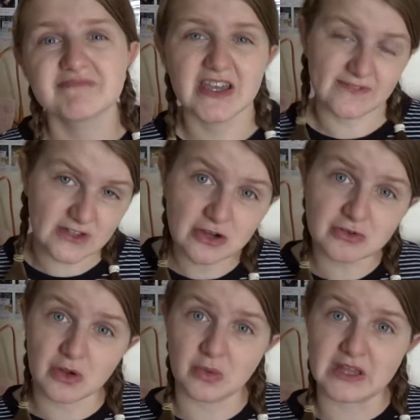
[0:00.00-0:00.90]
If you don't
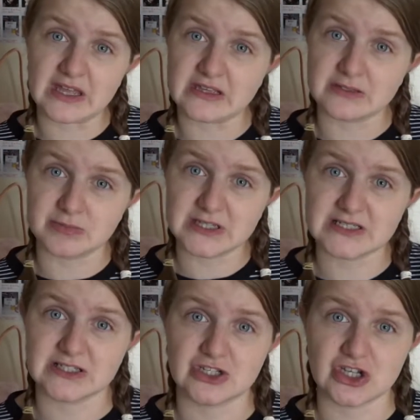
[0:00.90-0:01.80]
know what that is,
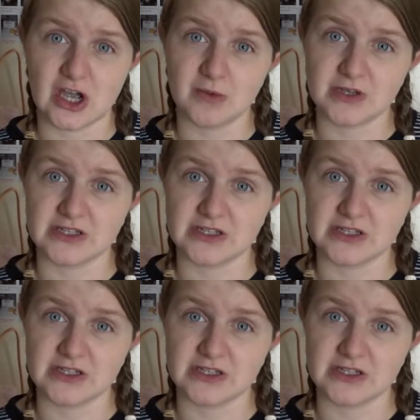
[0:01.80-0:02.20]
please search it up,